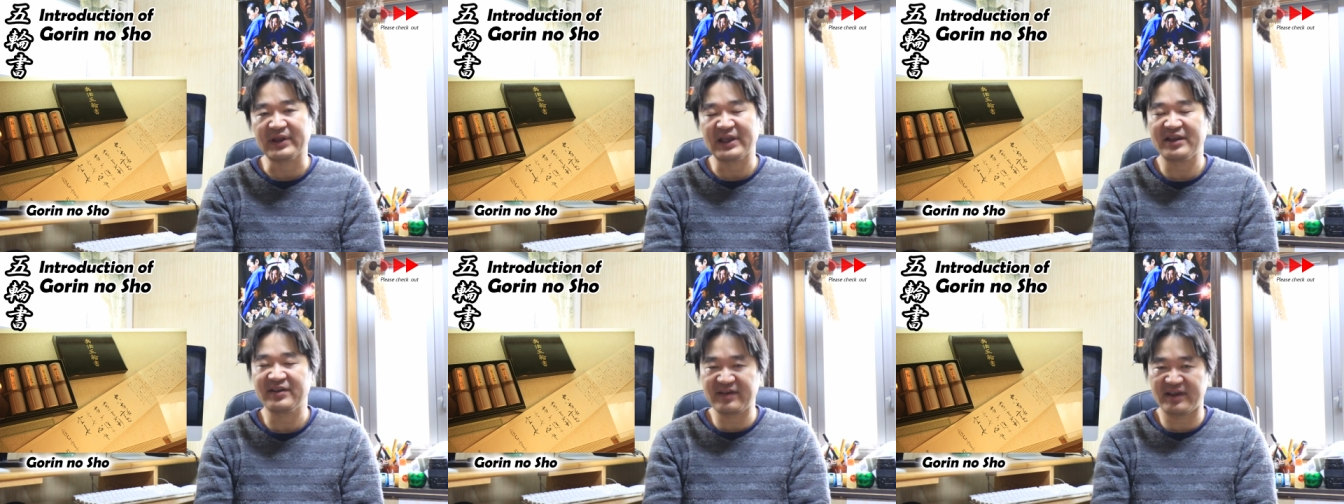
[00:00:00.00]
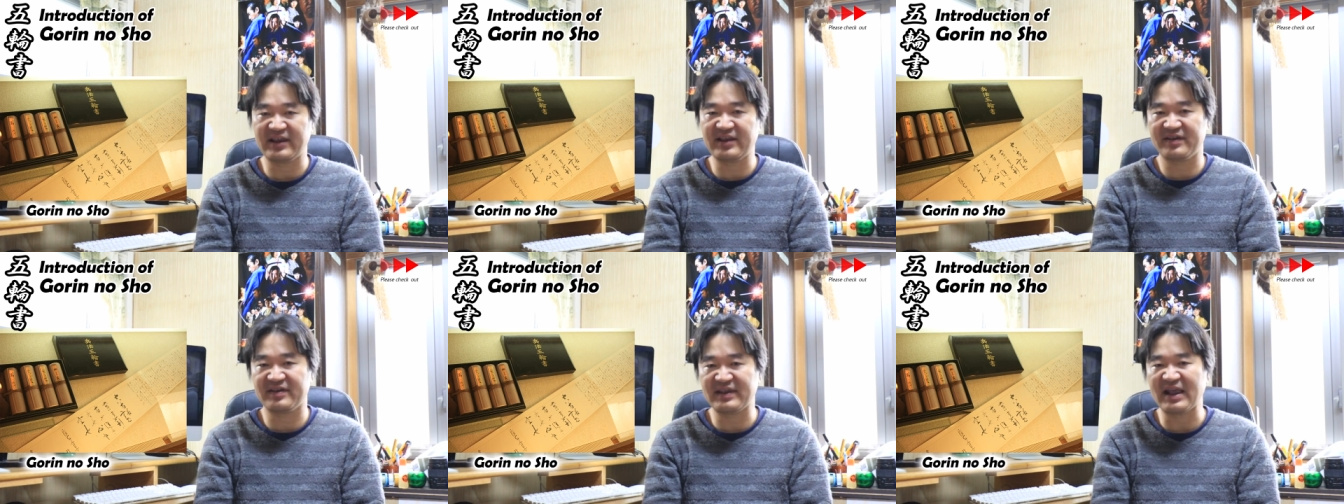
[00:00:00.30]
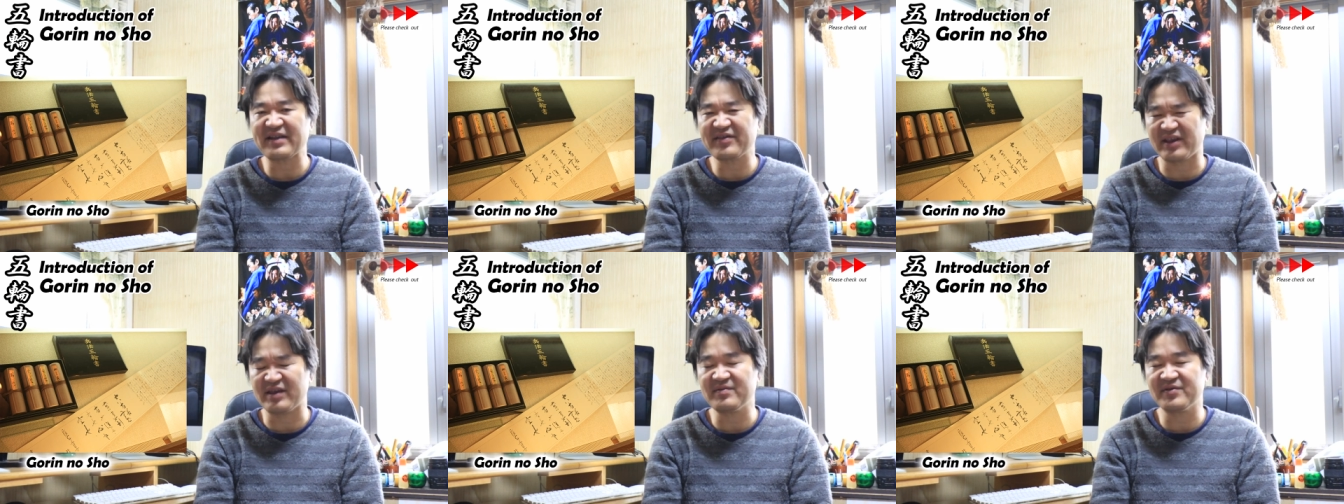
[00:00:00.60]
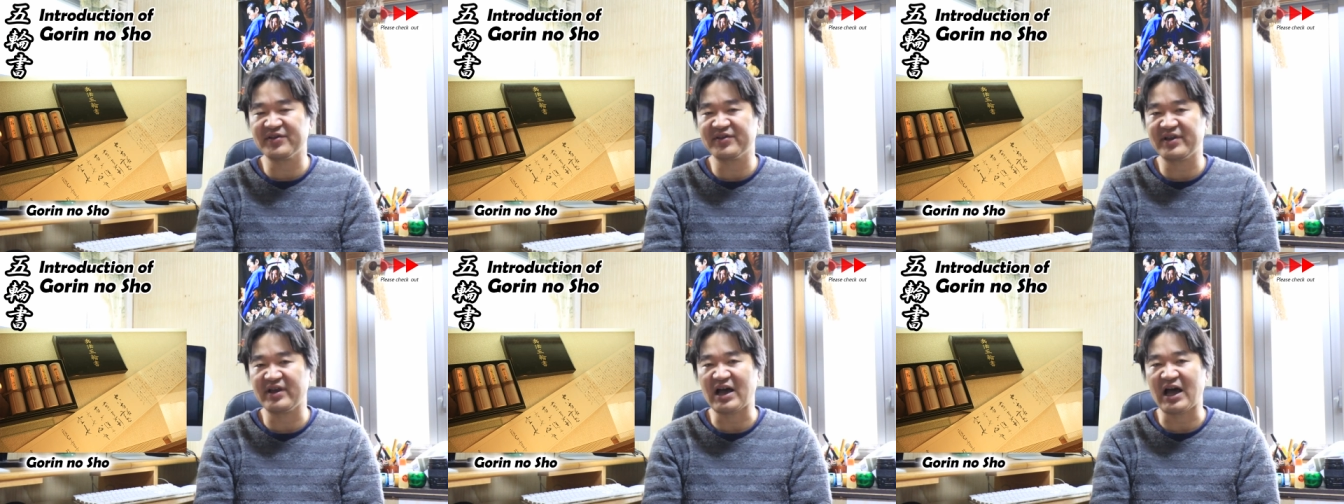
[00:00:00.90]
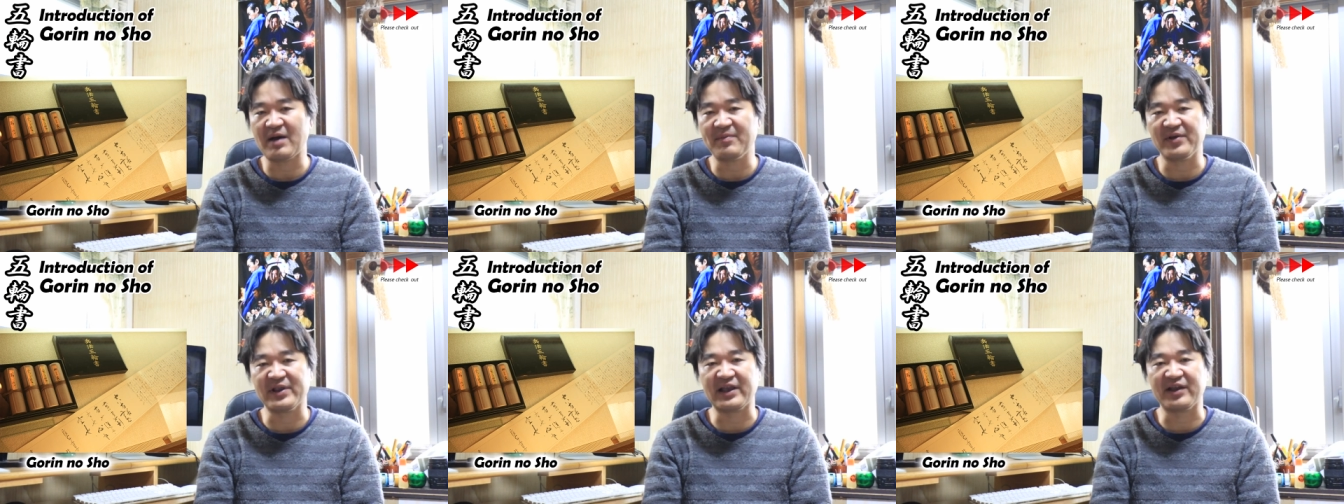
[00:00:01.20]
It's it, that's even still
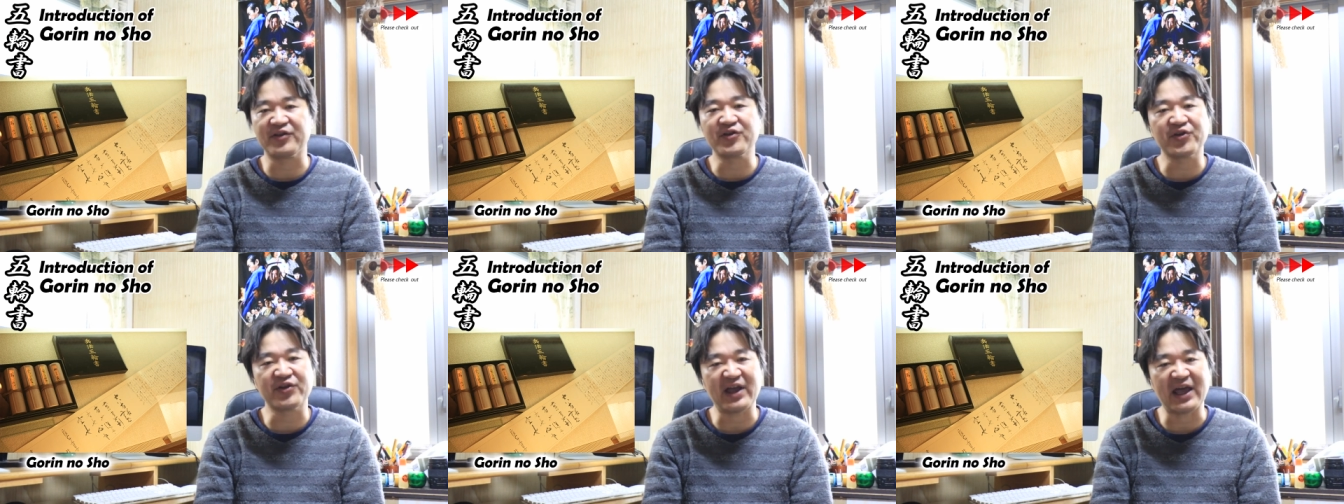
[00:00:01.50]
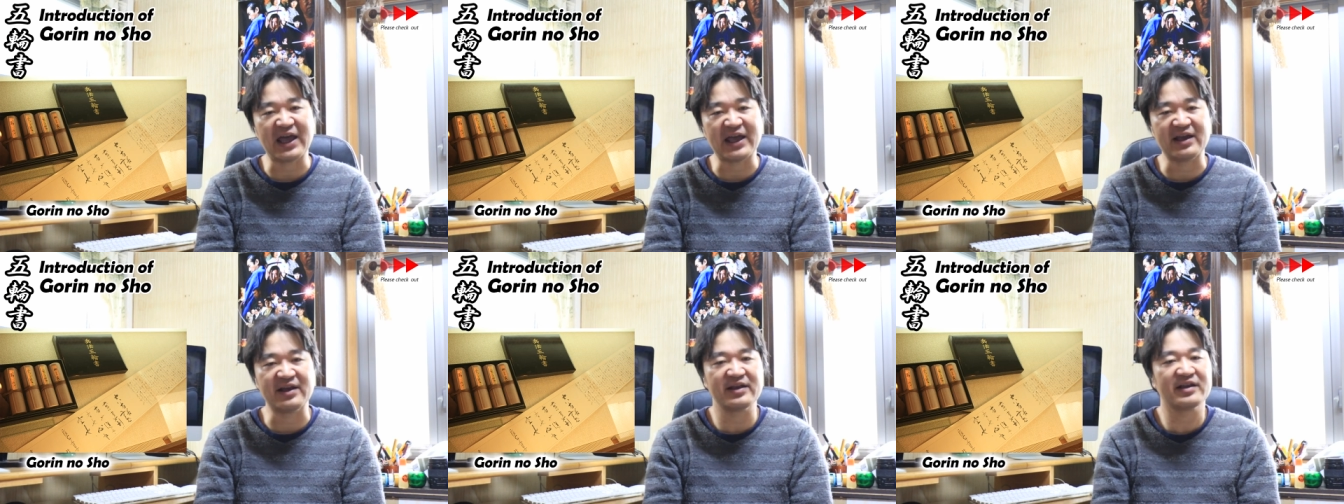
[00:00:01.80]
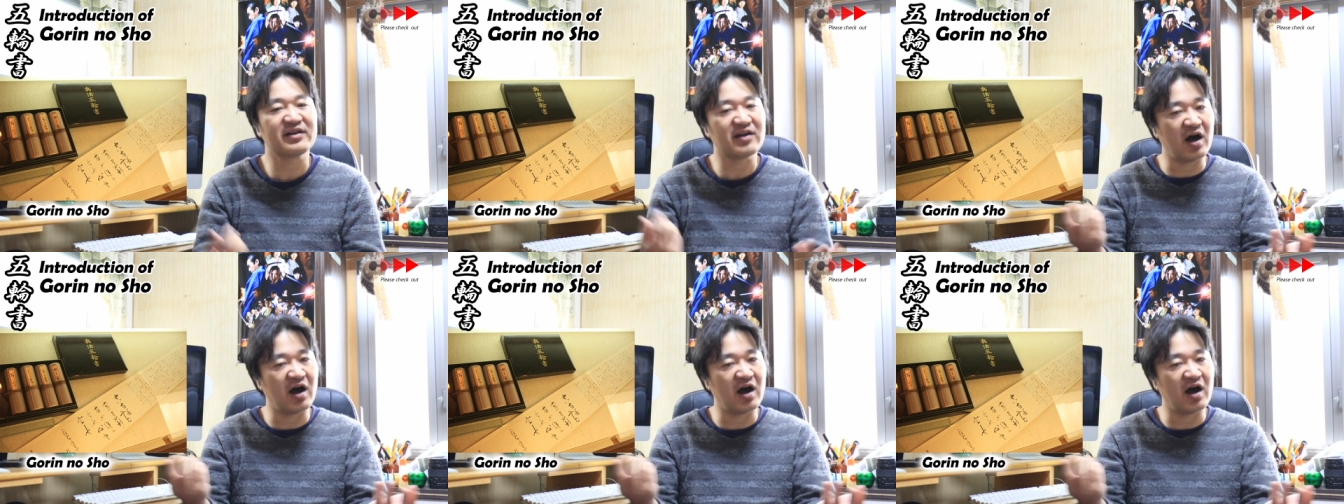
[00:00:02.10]
happening today.